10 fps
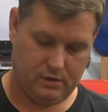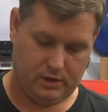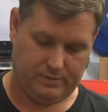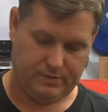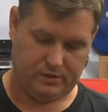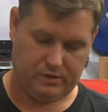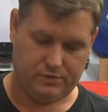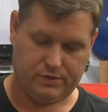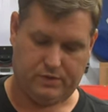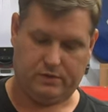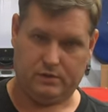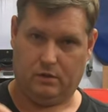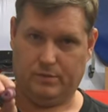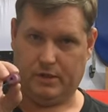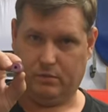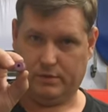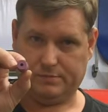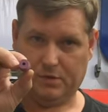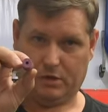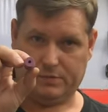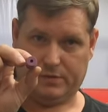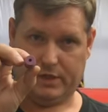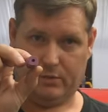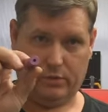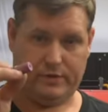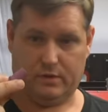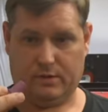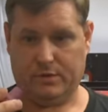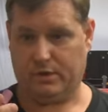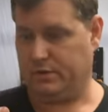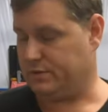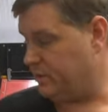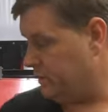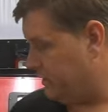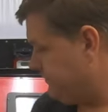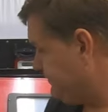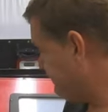I'm not using this little bitty one. The smallest one that came with it, I'm not using that.